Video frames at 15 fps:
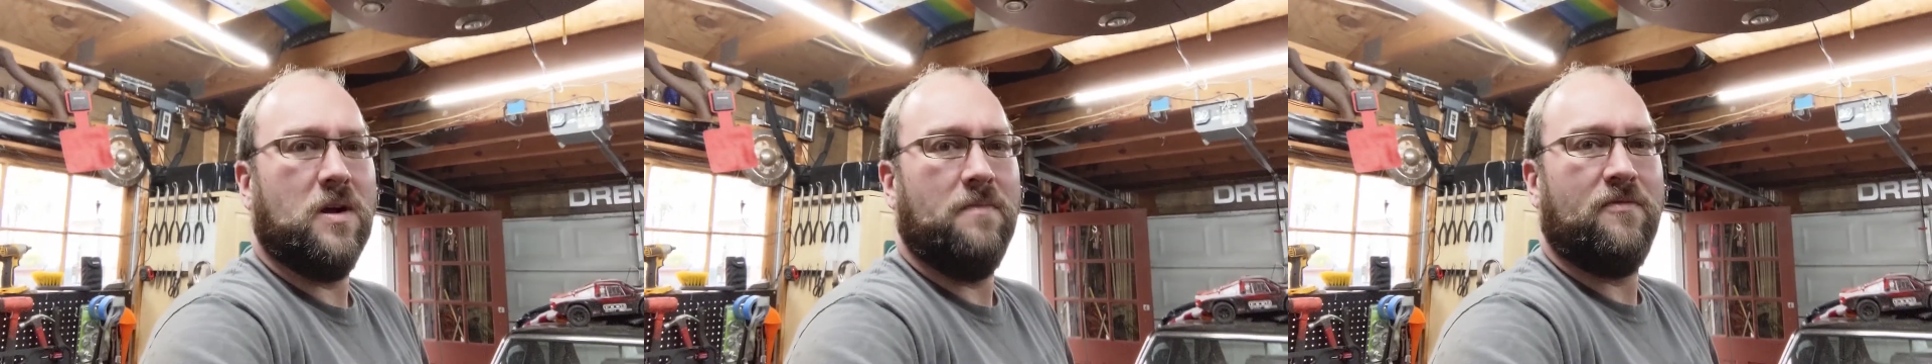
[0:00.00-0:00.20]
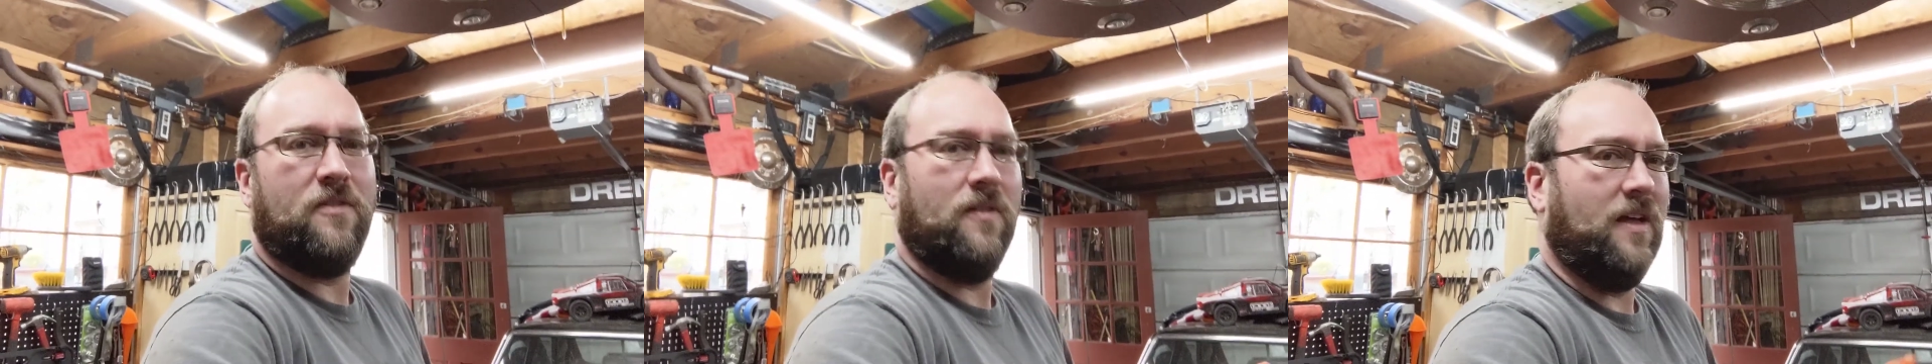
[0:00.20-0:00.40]

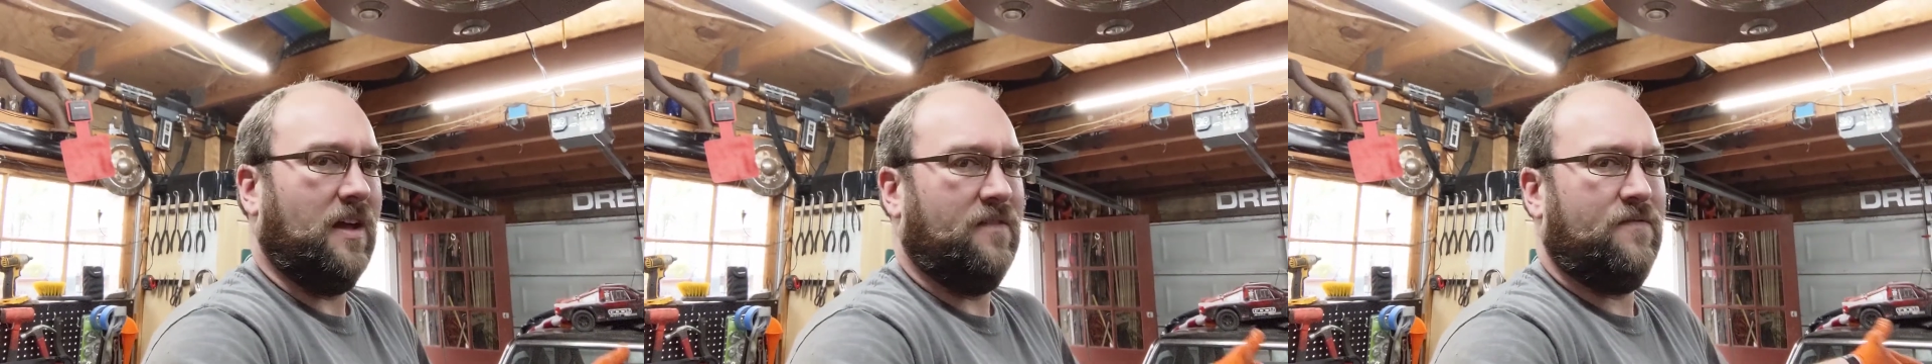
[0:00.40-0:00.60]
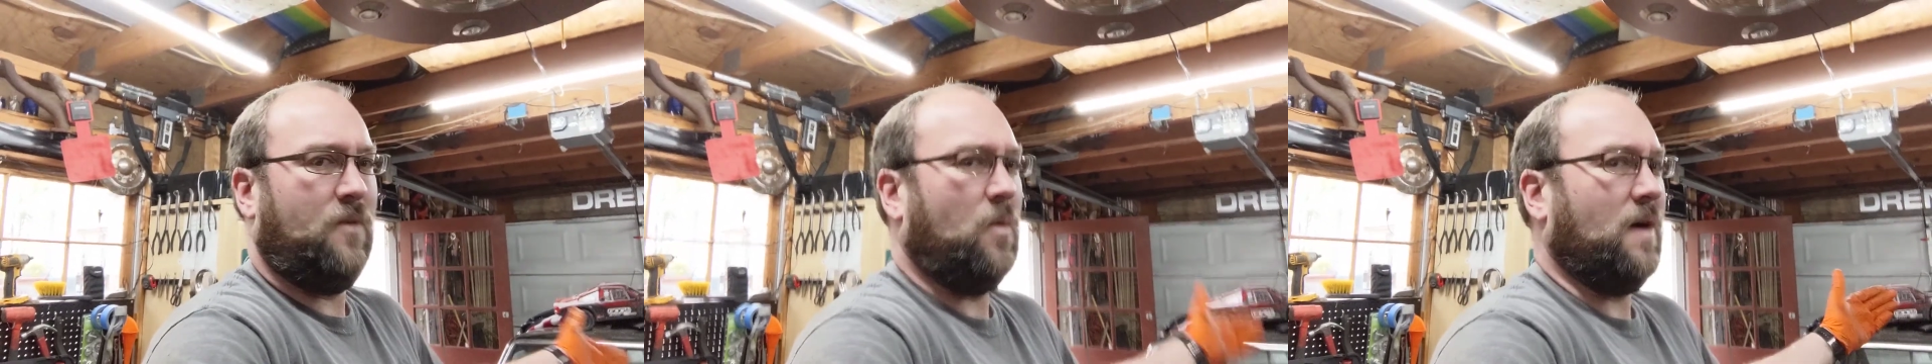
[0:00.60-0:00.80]
for like
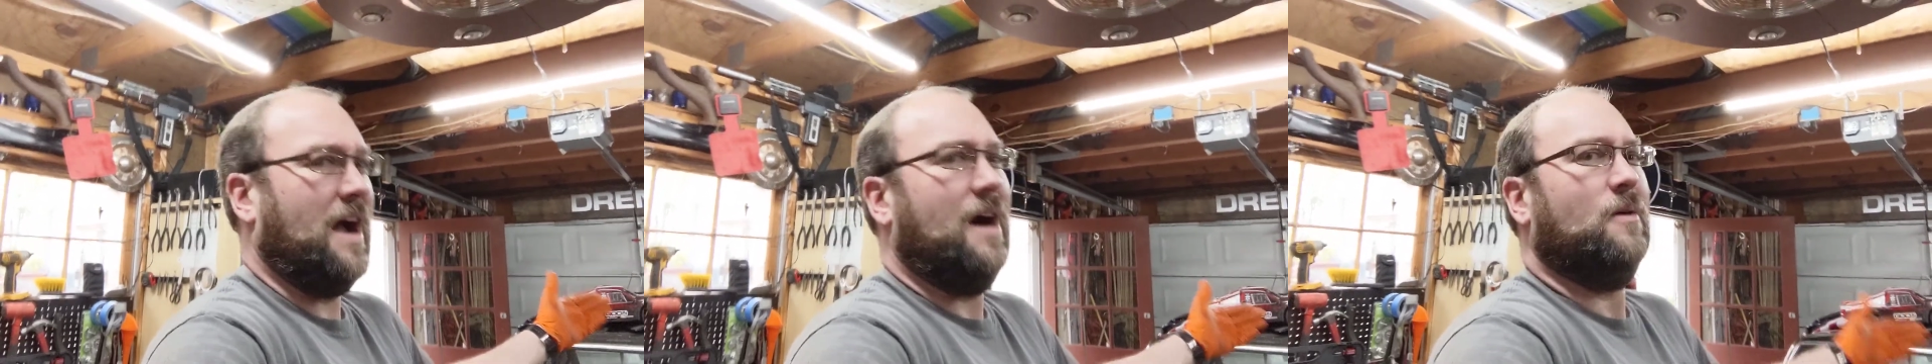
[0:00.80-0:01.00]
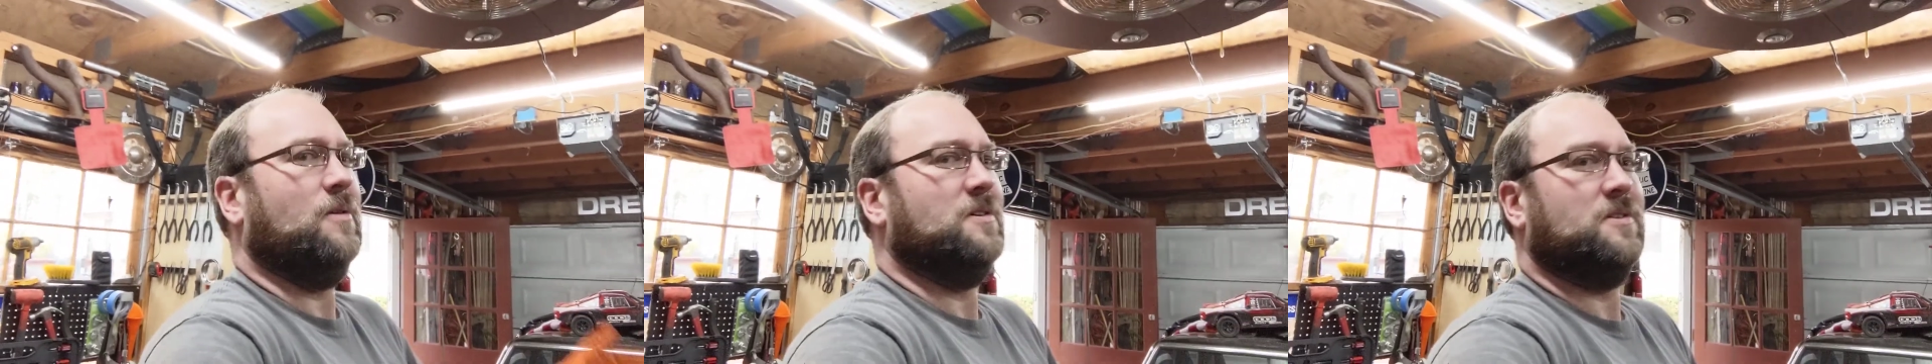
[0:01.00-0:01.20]
4
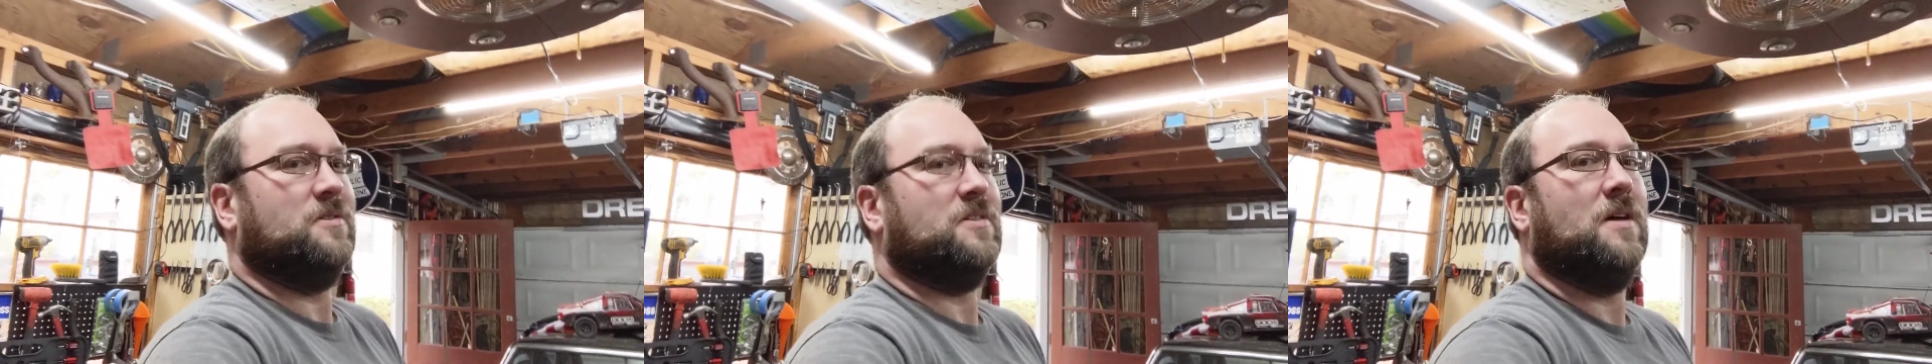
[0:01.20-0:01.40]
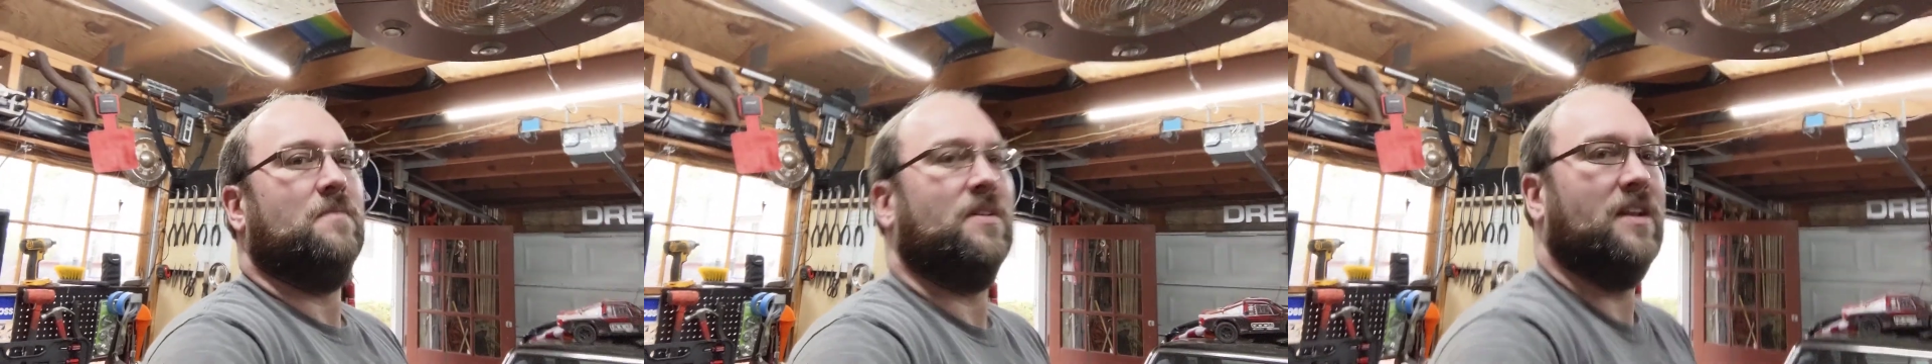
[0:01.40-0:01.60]
hours or
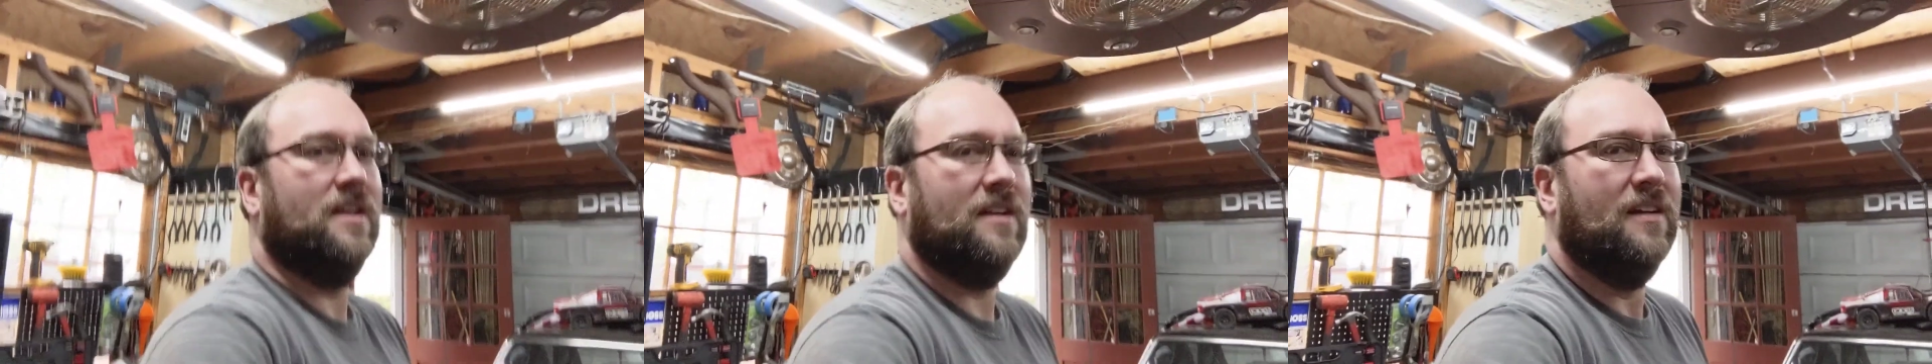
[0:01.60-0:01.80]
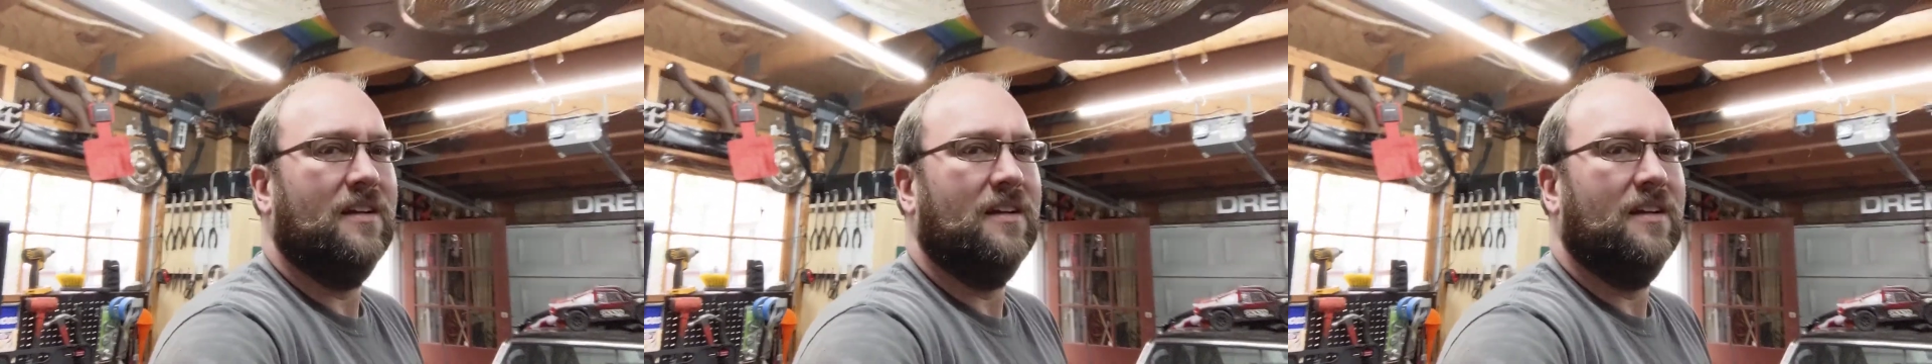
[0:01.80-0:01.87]
something.